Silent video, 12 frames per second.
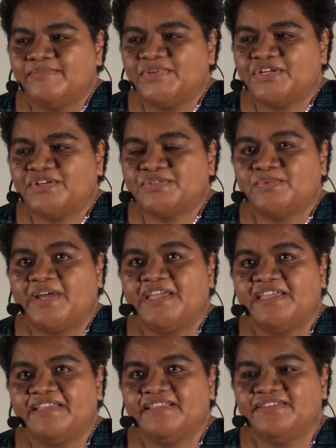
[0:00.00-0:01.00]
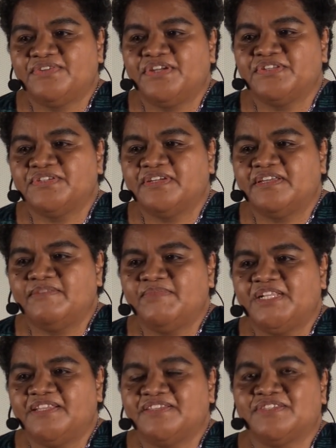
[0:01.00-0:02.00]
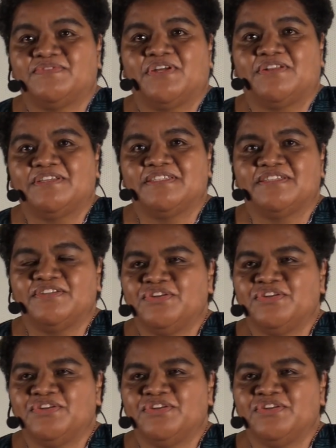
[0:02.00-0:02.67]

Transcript: Because why? You're going to earn millions of dollars?